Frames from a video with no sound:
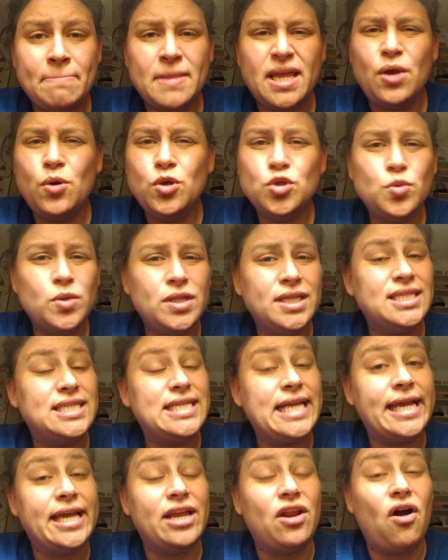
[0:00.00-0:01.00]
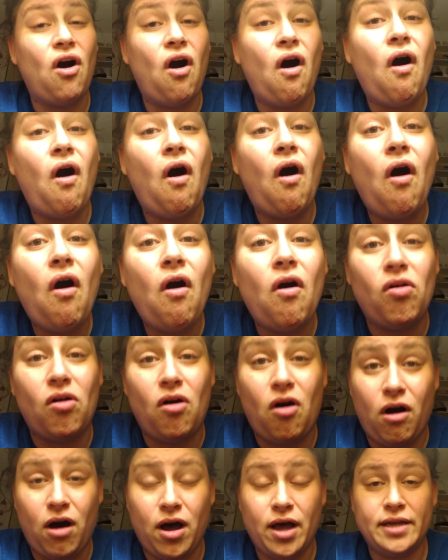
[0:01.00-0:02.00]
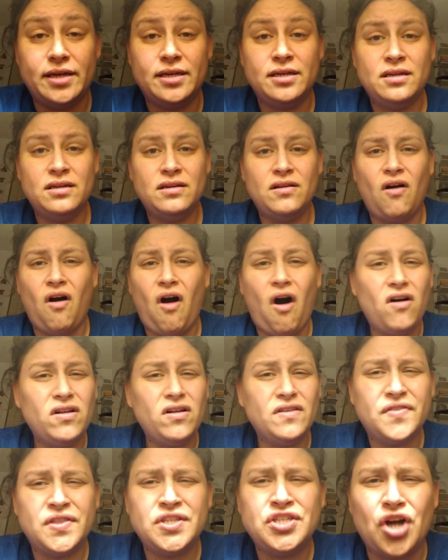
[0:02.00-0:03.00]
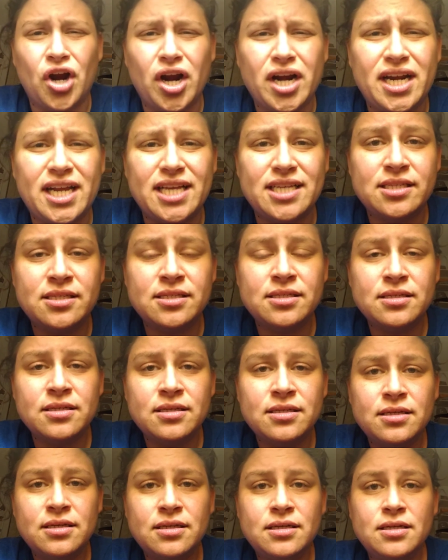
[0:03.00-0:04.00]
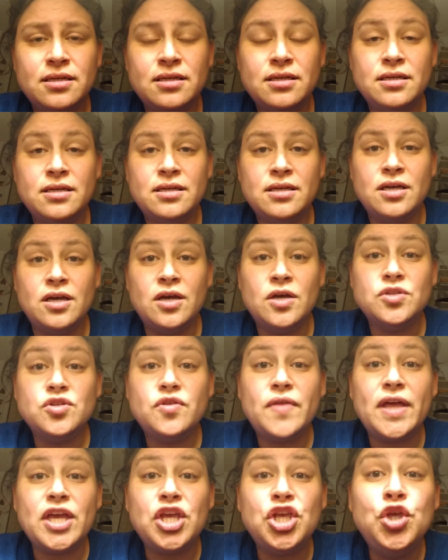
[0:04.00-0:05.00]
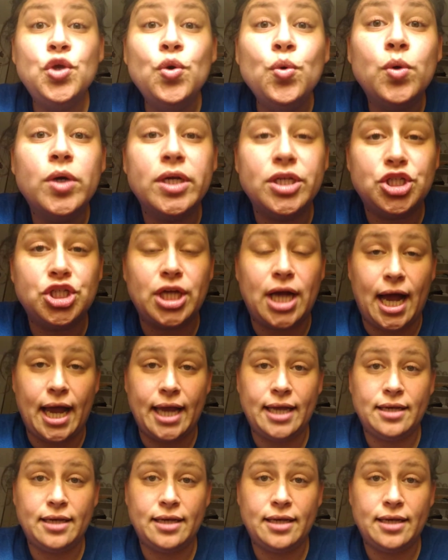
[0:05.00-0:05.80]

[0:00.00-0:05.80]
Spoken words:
He was willing to take it all on, all of the darkness, so that you could shine.